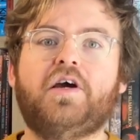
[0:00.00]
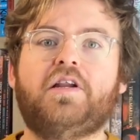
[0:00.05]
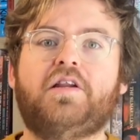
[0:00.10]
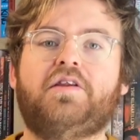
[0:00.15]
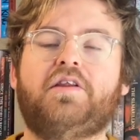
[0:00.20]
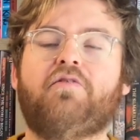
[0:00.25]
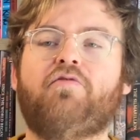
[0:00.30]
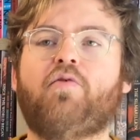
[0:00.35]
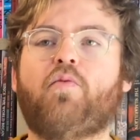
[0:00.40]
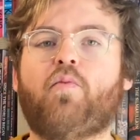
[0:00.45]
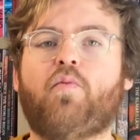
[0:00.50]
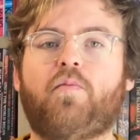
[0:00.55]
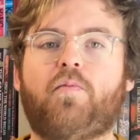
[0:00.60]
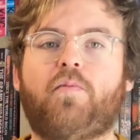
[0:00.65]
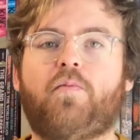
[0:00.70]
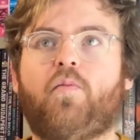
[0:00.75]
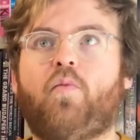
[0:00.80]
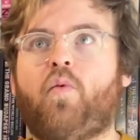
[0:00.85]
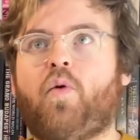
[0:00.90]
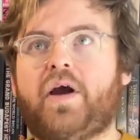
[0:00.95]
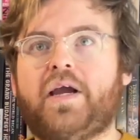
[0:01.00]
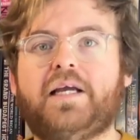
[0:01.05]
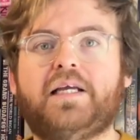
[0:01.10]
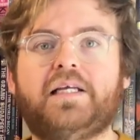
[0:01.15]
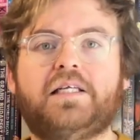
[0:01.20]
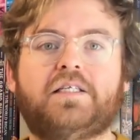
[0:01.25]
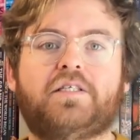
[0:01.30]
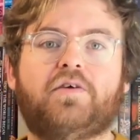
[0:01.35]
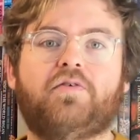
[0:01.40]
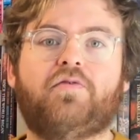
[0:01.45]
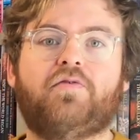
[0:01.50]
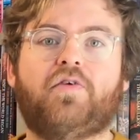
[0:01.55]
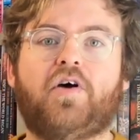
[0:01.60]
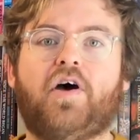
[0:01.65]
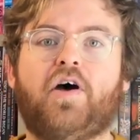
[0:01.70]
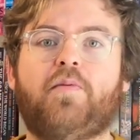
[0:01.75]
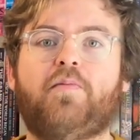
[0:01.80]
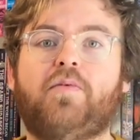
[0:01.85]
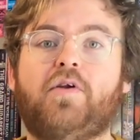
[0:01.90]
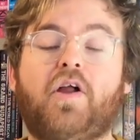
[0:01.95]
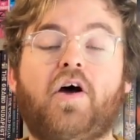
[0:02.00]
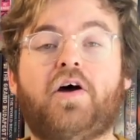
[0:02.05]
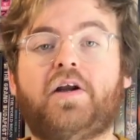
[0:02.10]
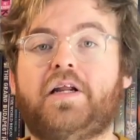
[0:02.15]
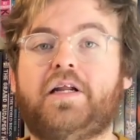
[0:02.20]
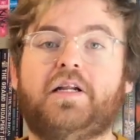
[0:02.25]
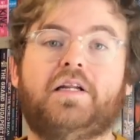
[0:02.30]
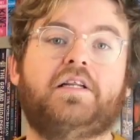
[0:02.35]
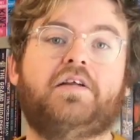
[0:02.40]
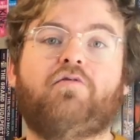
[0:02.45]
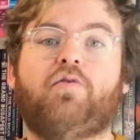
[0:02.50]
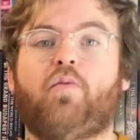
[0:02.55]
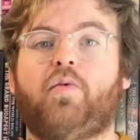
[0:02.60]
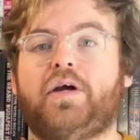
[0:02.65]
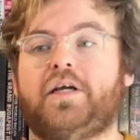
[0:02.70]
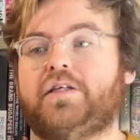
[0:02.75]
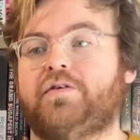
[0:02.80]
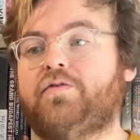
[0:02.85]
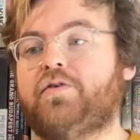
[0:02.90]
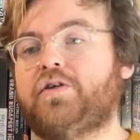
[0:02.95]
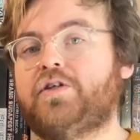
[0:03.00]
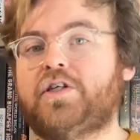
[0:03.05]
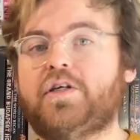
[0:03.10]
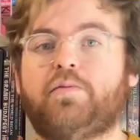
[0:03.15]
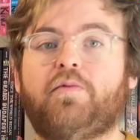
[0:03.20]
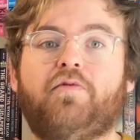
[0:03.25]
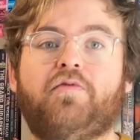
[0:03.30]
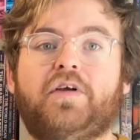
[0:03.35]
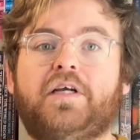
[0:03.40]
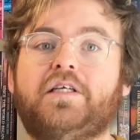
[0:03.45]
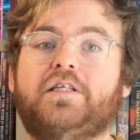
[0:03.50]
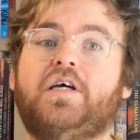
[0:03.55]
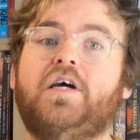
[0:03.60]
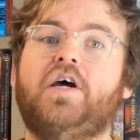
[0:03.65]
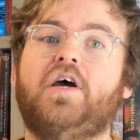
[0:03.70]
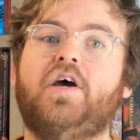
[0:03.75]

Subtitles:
different ways of learning and different ways of consuming things,